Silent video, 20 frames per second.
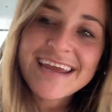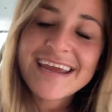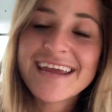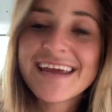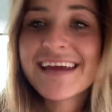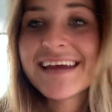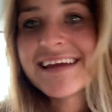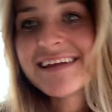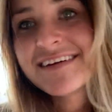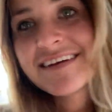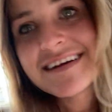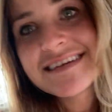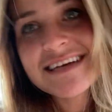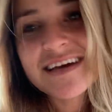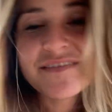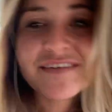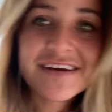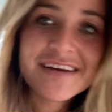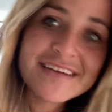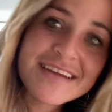and you guys
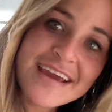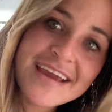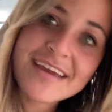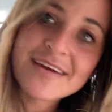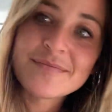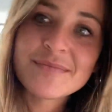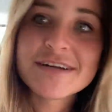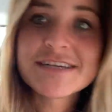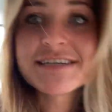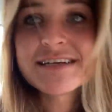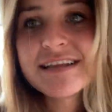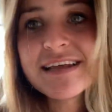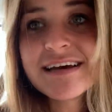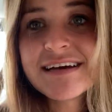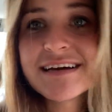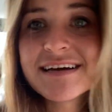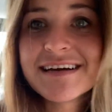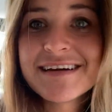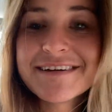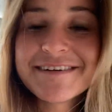have a good day. Much
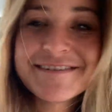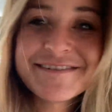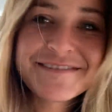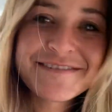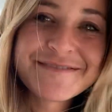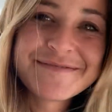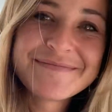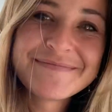love.